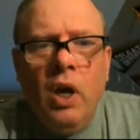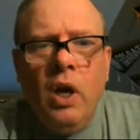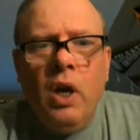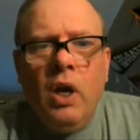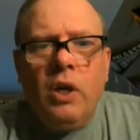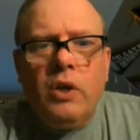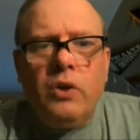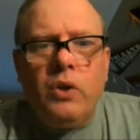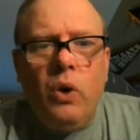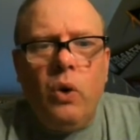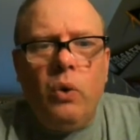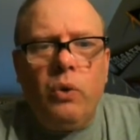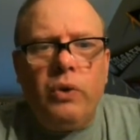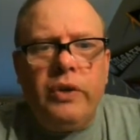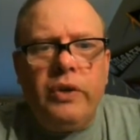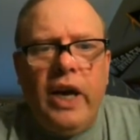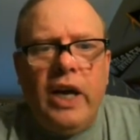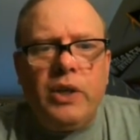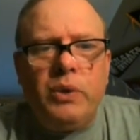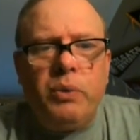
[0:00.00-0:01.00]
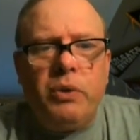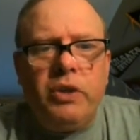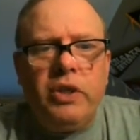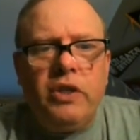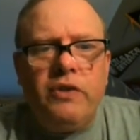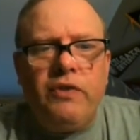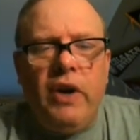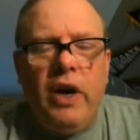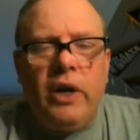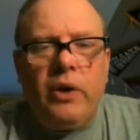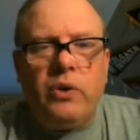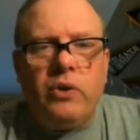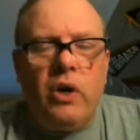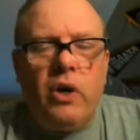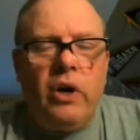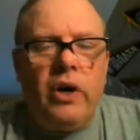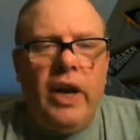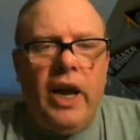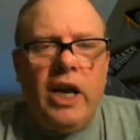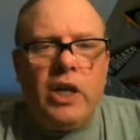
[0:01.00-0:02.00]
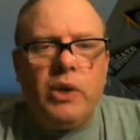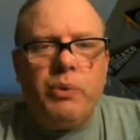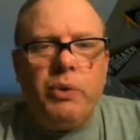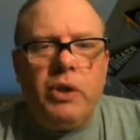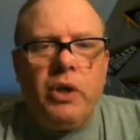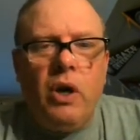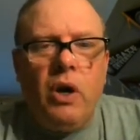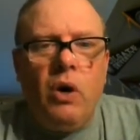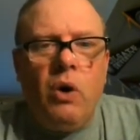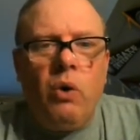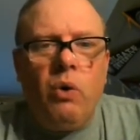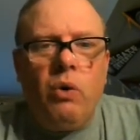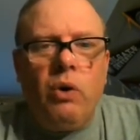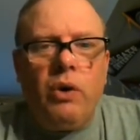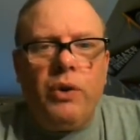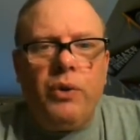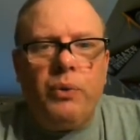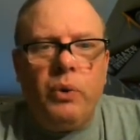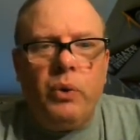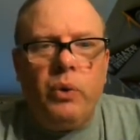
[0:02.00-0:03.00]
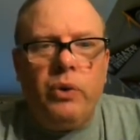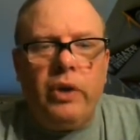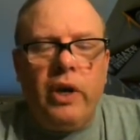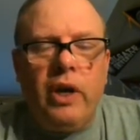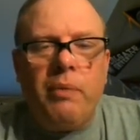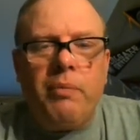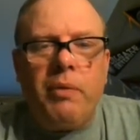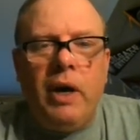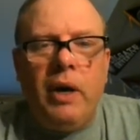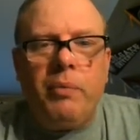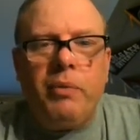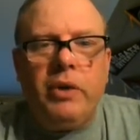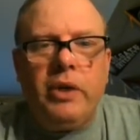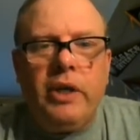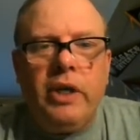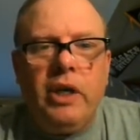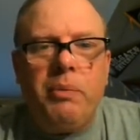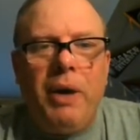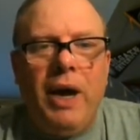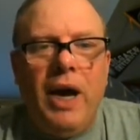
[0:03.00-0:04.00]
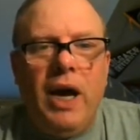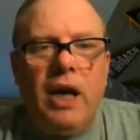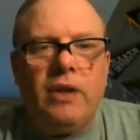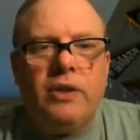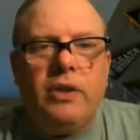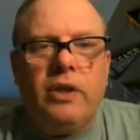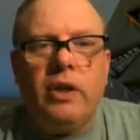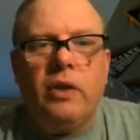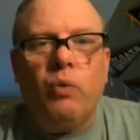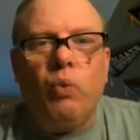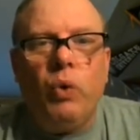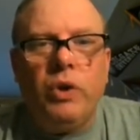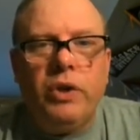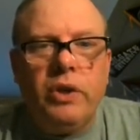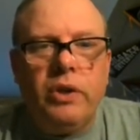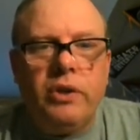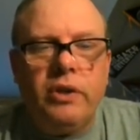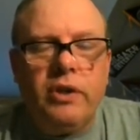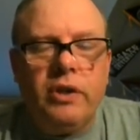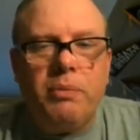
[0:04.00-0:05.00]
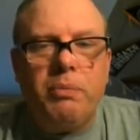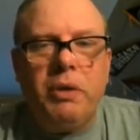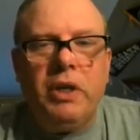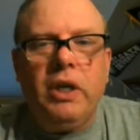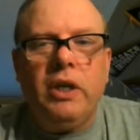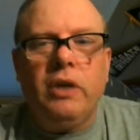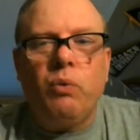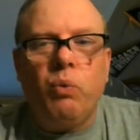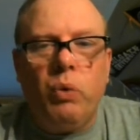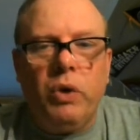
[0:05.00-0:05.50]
So that's what these values are. And as we go through them, I'm going to keep asking, what does this mean?